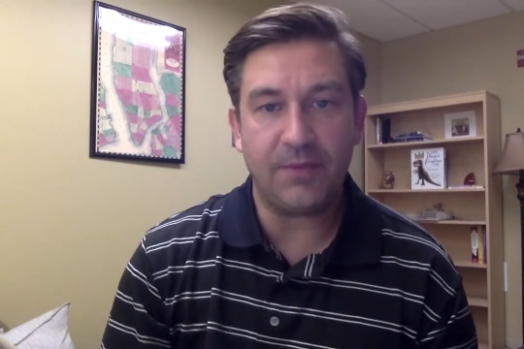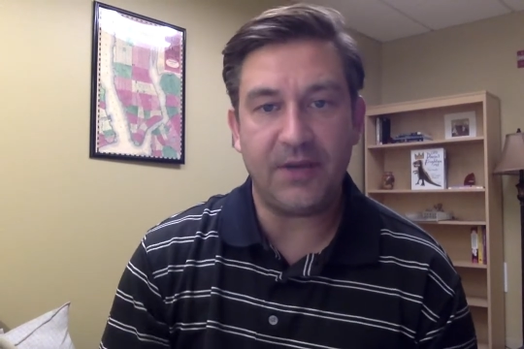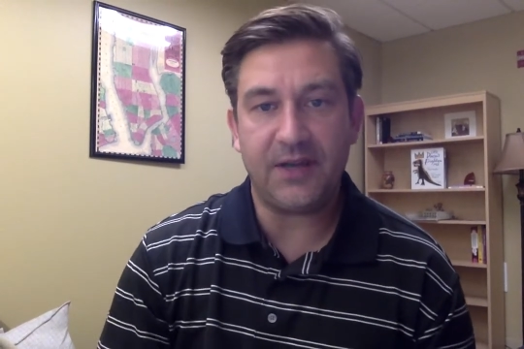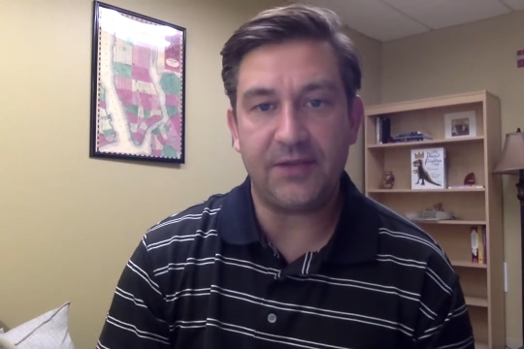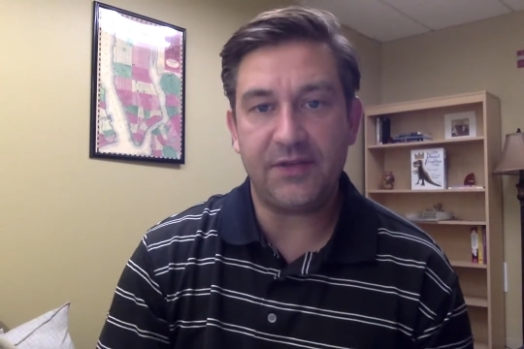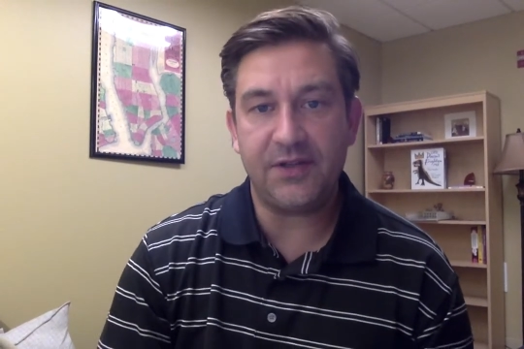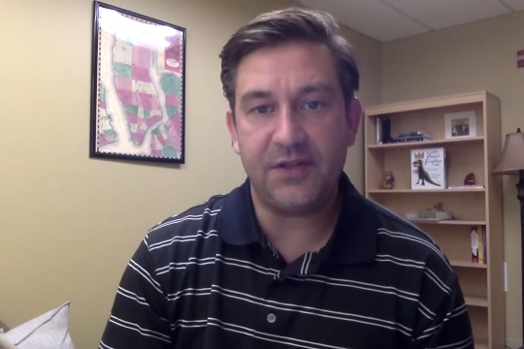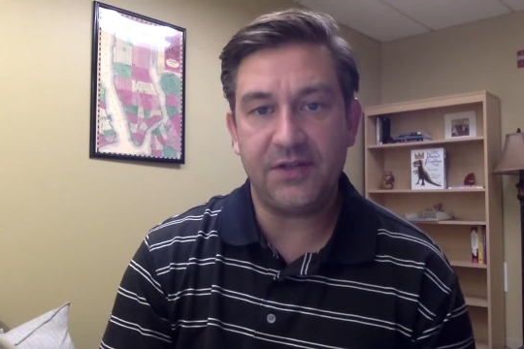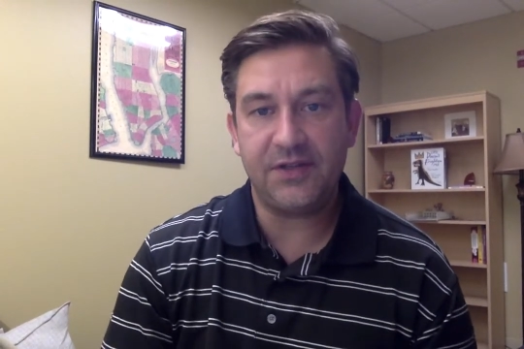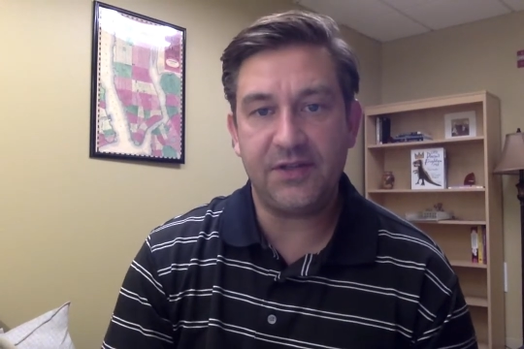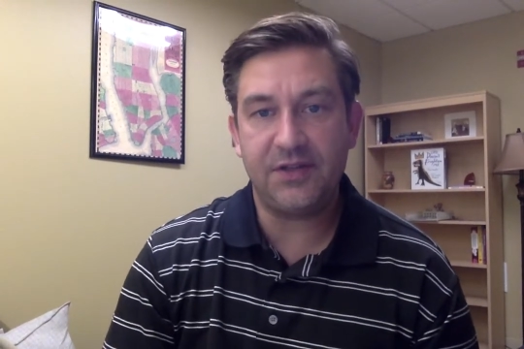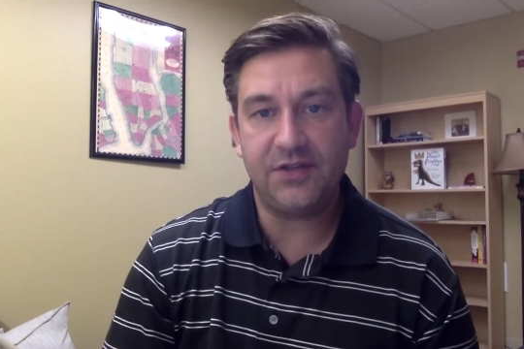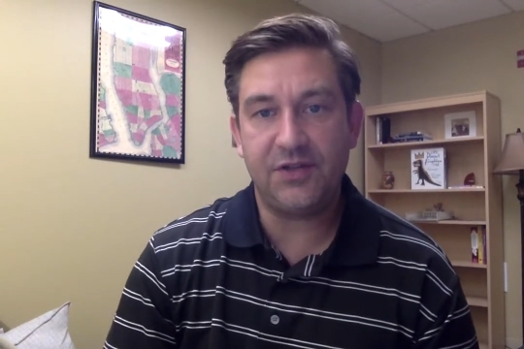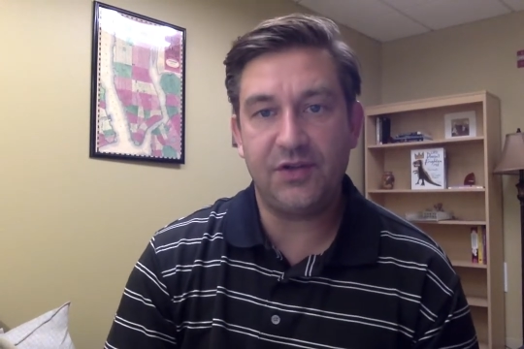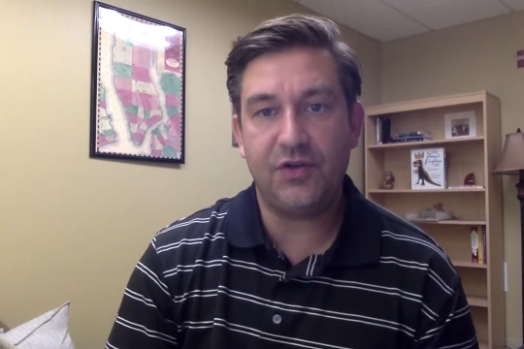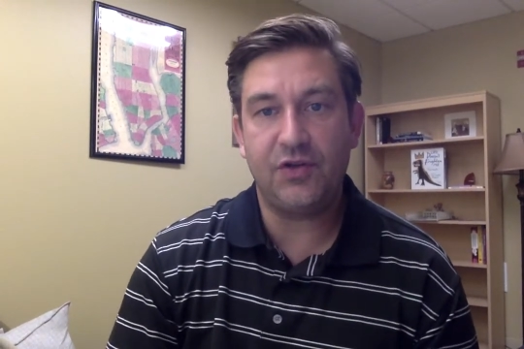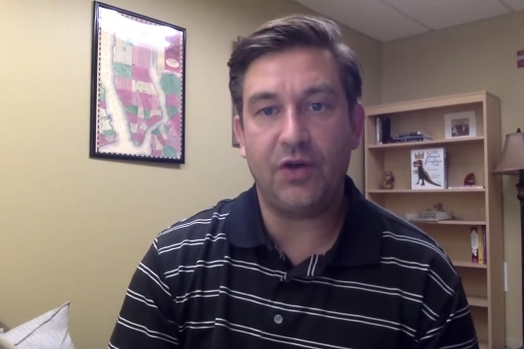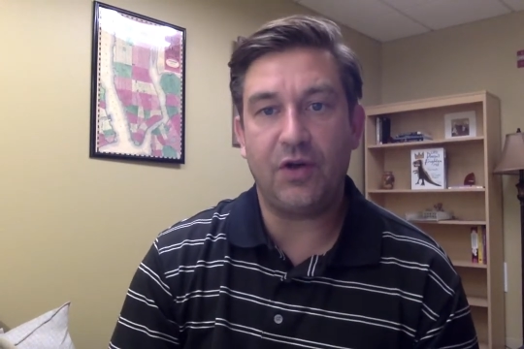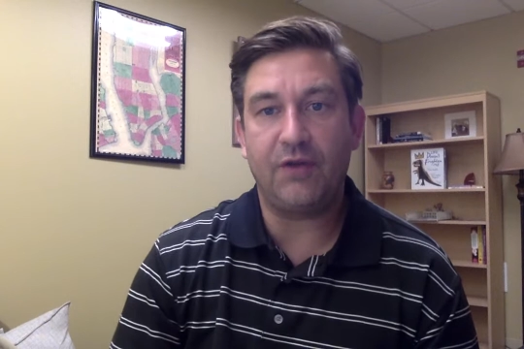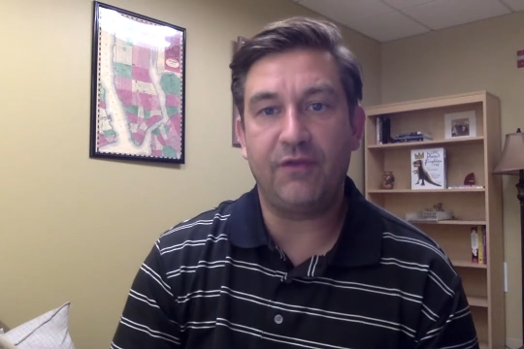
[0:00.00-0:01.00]
about this is
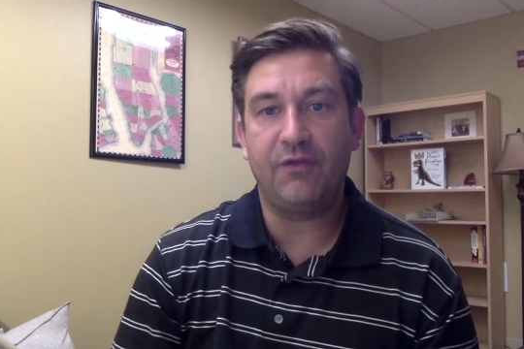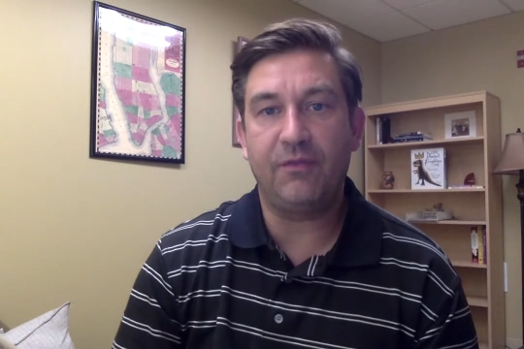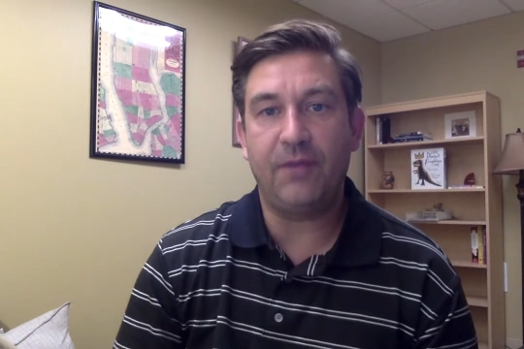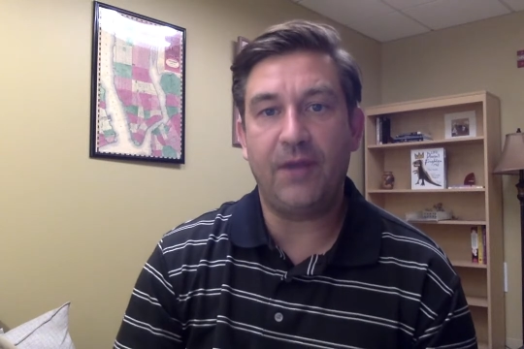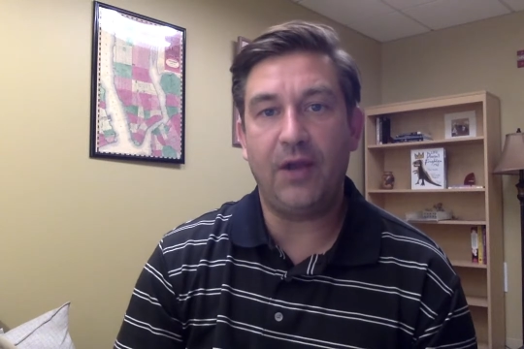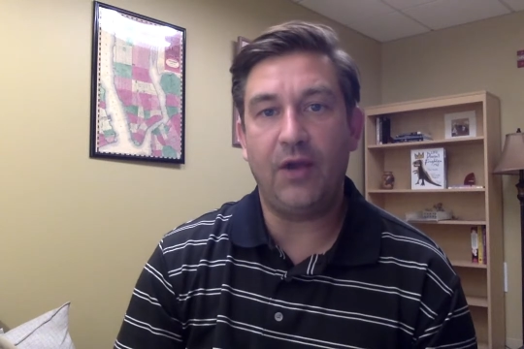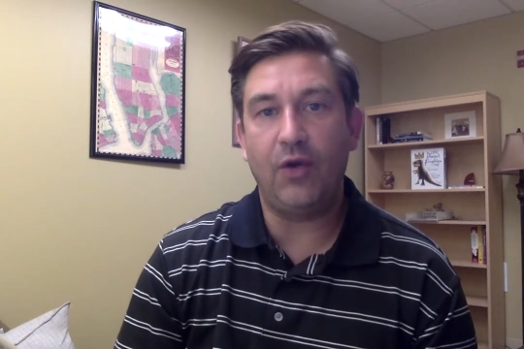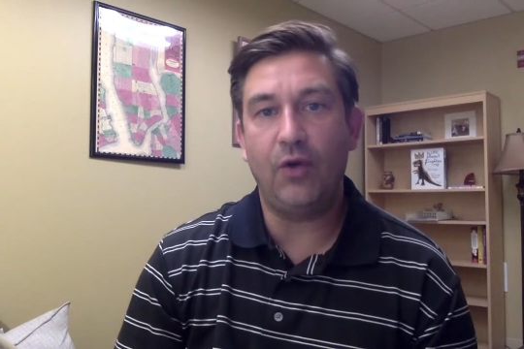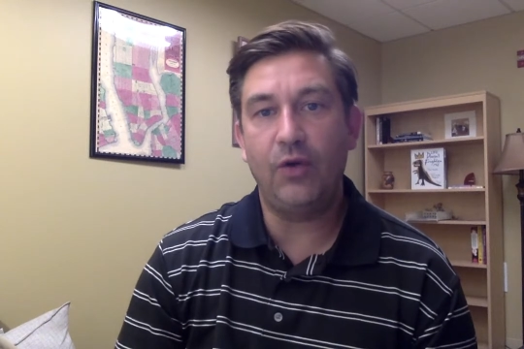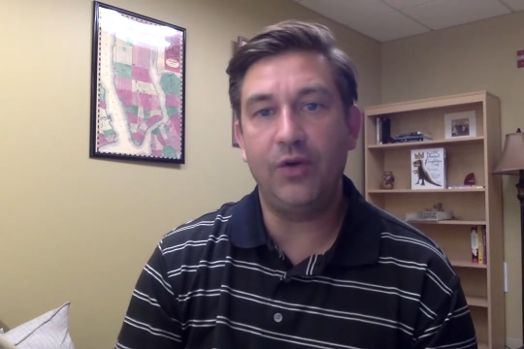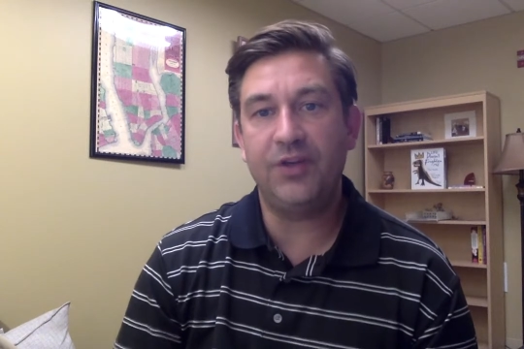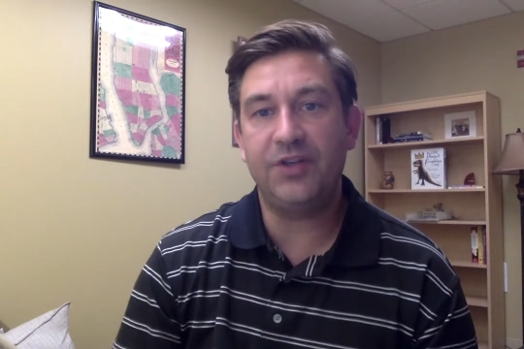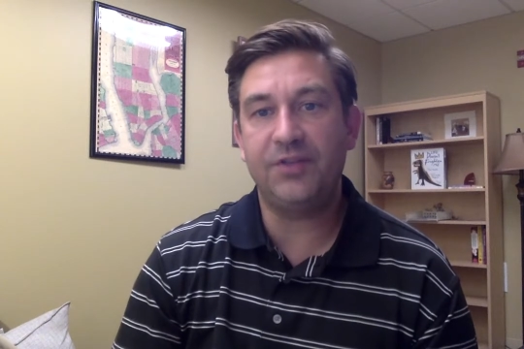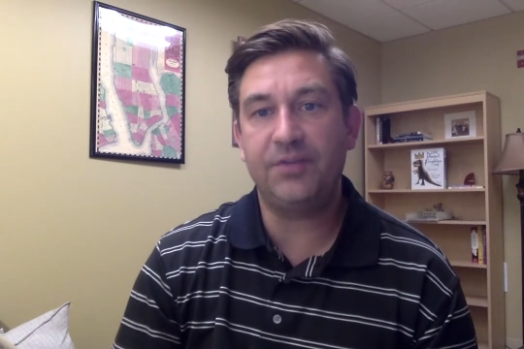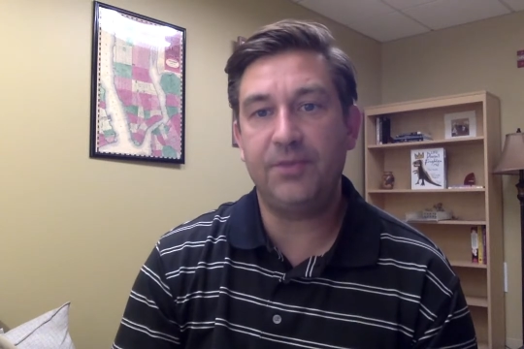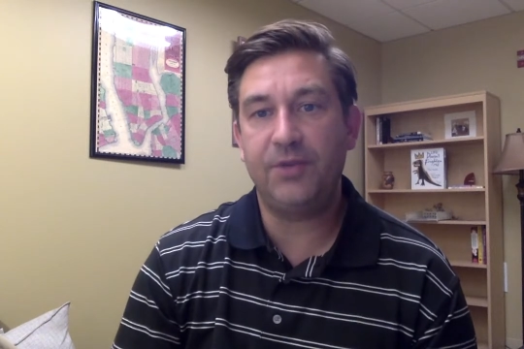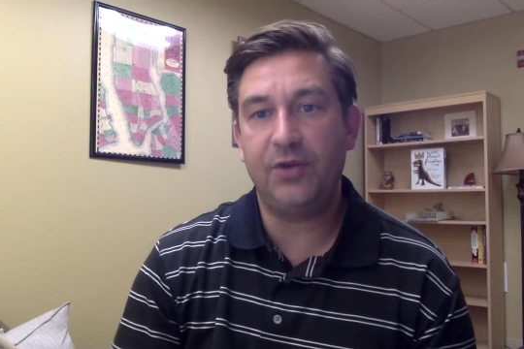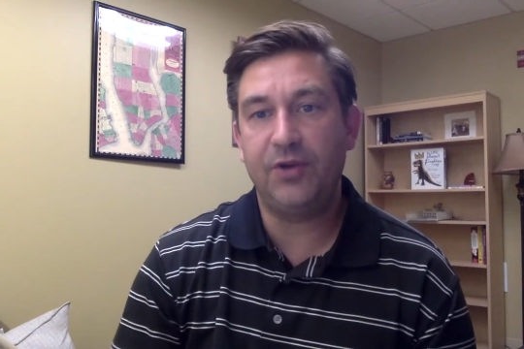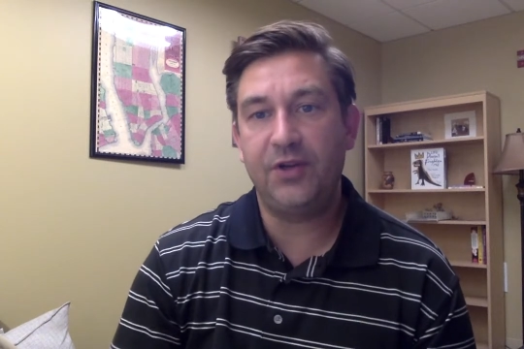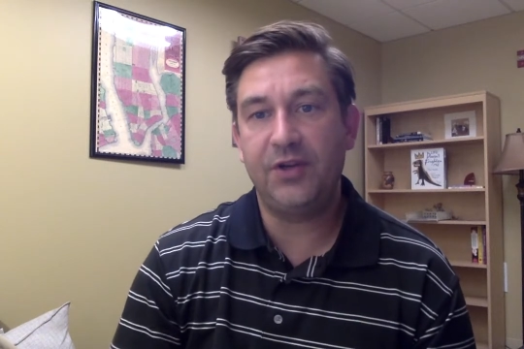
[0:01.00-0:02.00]
to talk from my own
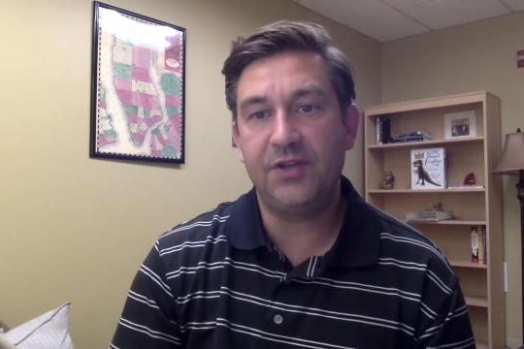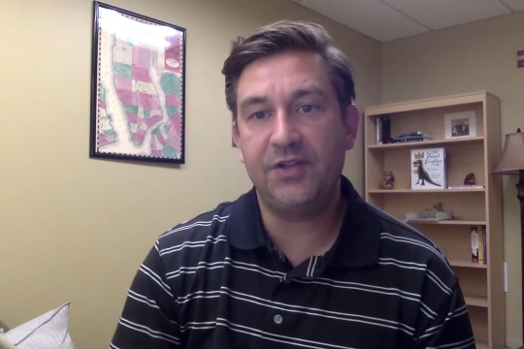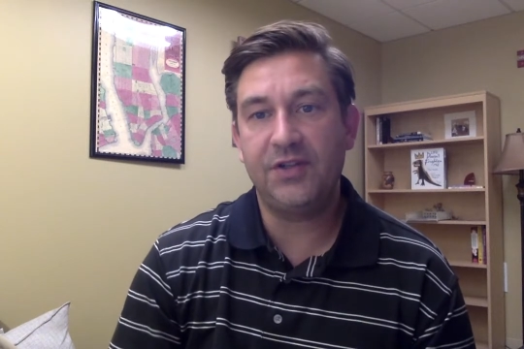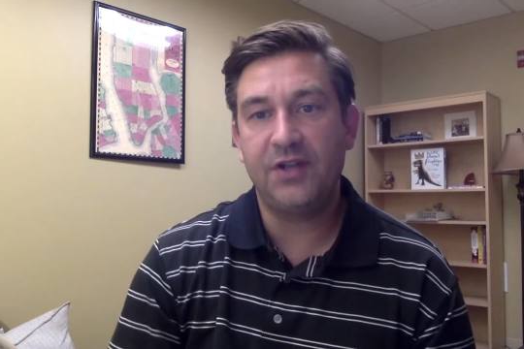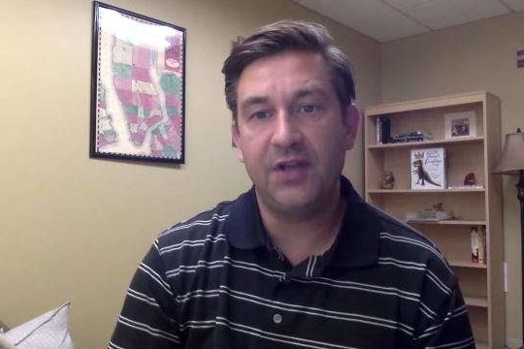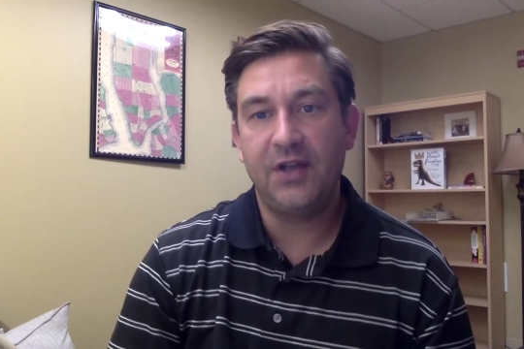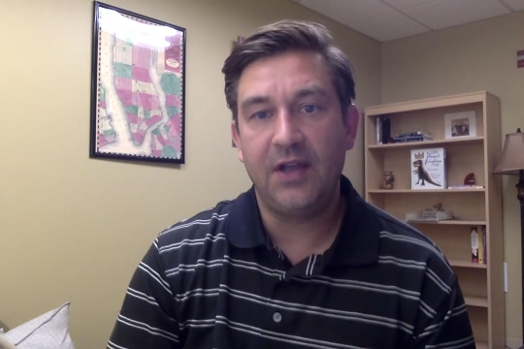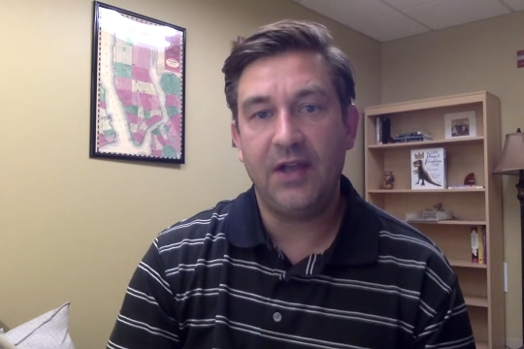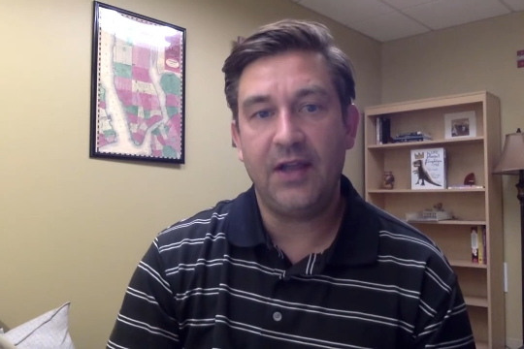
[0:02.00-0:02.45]
experience